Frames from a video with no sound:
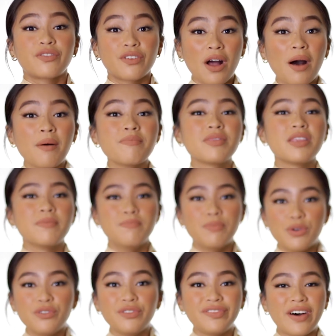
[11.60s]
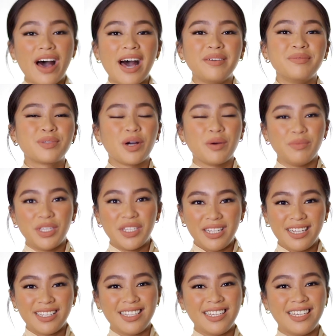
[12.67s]
from the Boo Fam
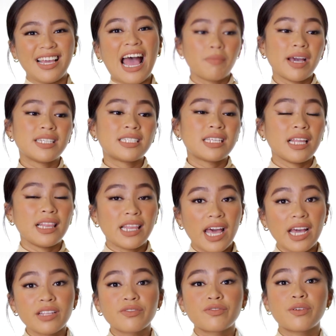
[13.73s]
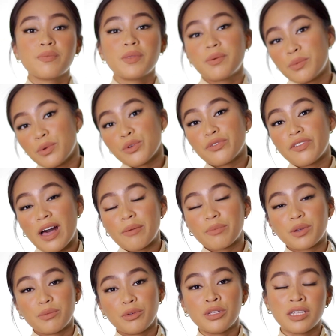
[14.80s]
community. My select from the Boo Fam
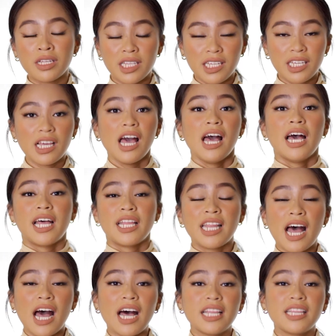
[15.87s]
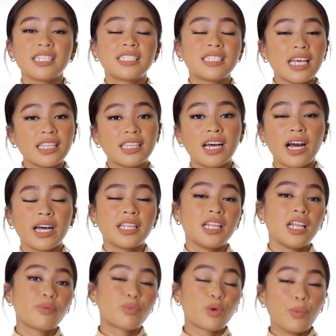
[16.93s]
community na nag-send ng
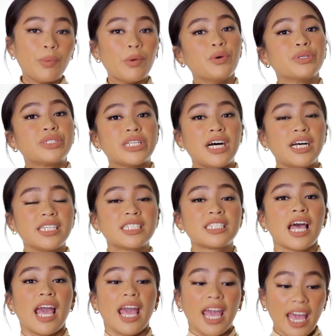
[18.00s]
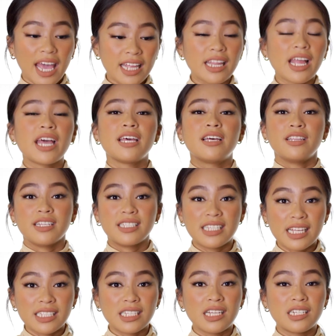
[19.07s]
kanilang proposals and ayan,
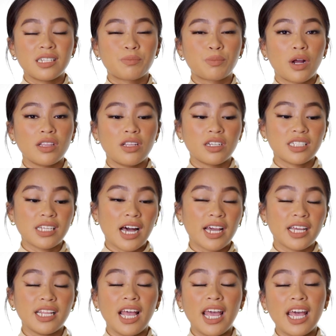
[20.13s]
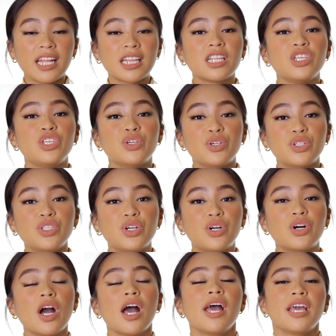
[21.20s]
nag-send sila ng products sa akin and yun
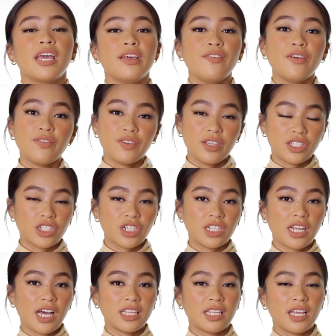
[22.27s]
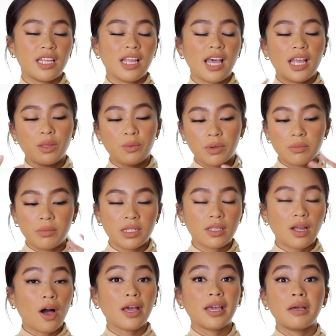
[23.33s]
yung i-feature natin and we'll be
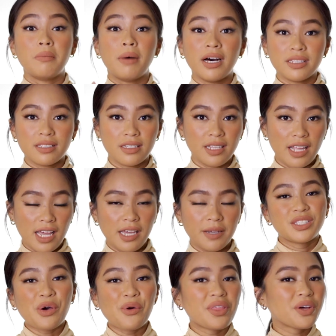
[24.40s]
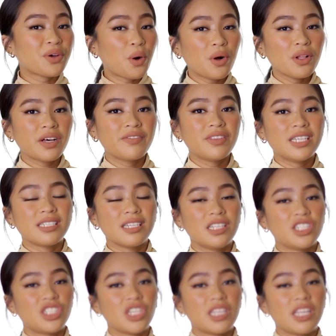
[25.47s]
talking about today. So the goal of this
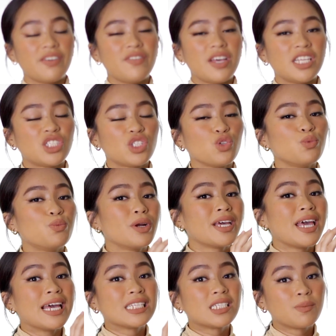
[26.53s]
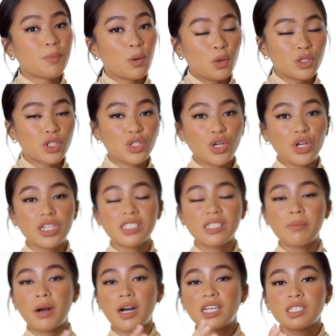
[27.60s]
initiative is to bring exposure sa
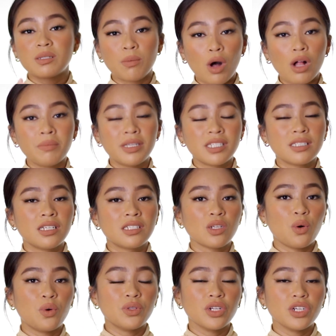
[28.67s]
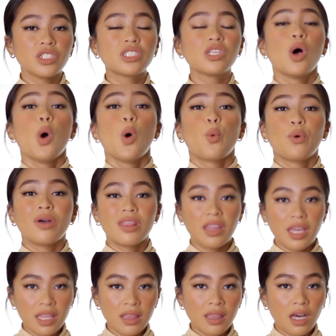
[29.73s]
mga small business owners
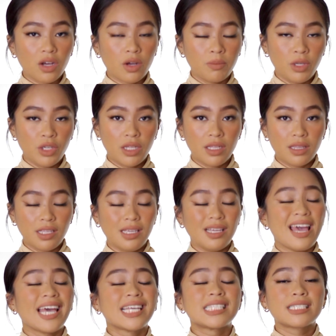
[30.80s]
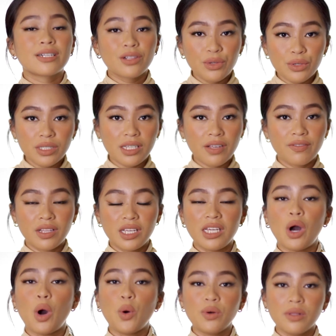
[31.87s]
within the community,
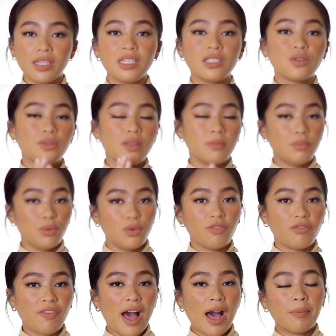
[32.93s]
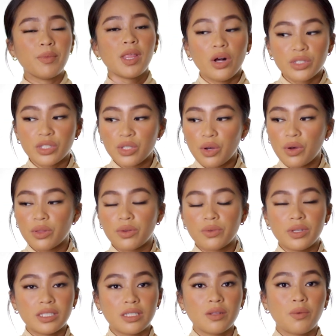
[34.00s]
exclusively only to the Boo Fam. Also, the
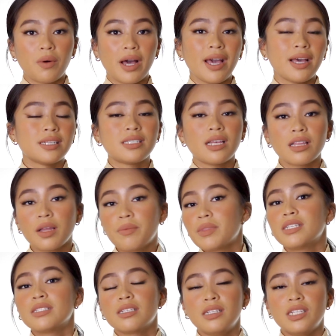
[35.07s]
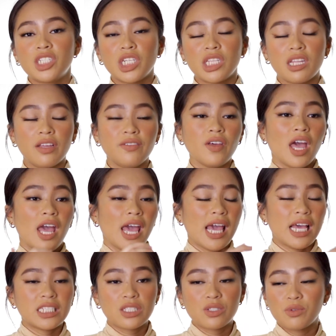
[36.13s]
reason why I set up this initiative
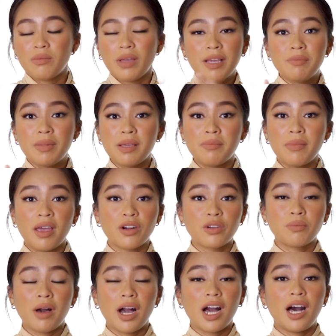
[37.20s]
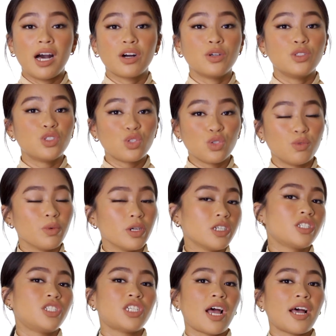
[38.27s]
is to maybe meron mga
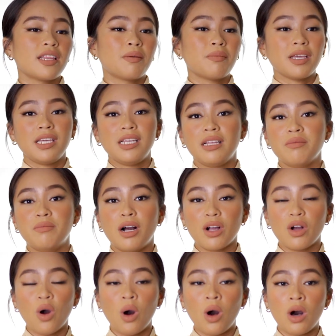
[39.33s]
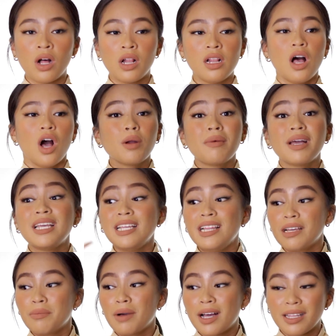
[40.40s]
consumers dyan na mahilig mag-haul or
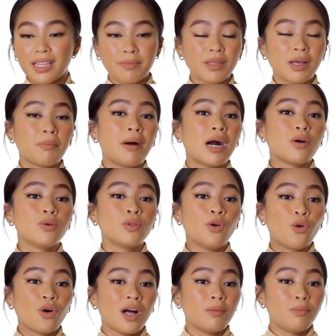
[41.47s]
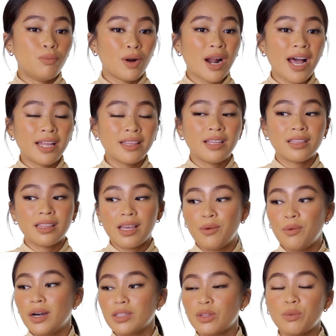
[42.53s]
mahilig maghanap ng bagong local brand that they
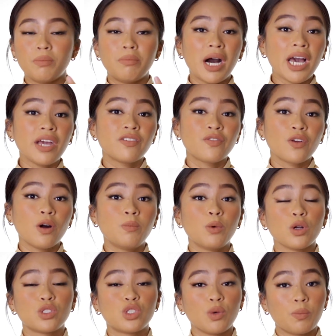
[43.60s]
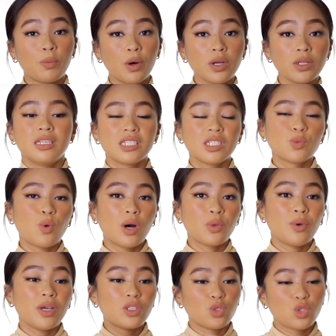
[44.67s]
want to buy from or support. This is one
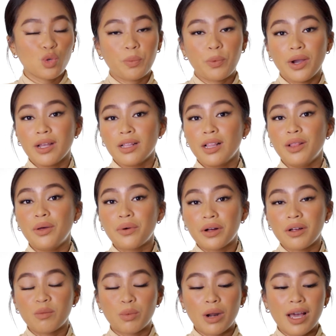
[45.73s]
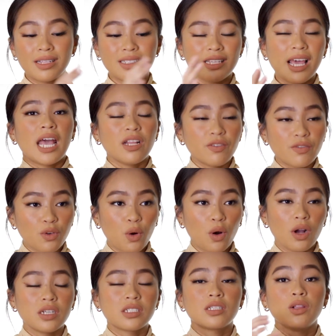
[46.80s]
way to support local brands and of
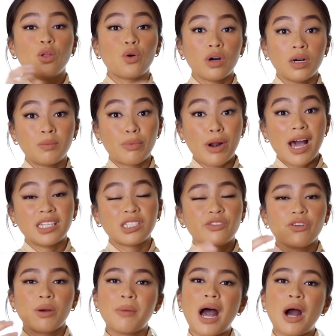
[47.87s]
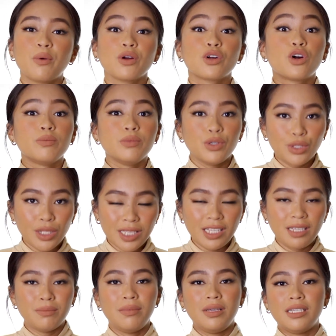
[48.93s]
course, local brands from our
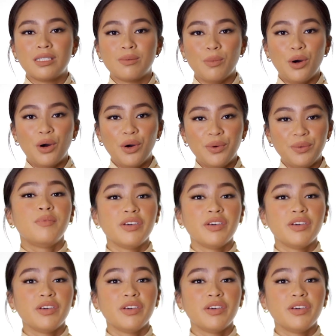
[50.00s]
community mismo.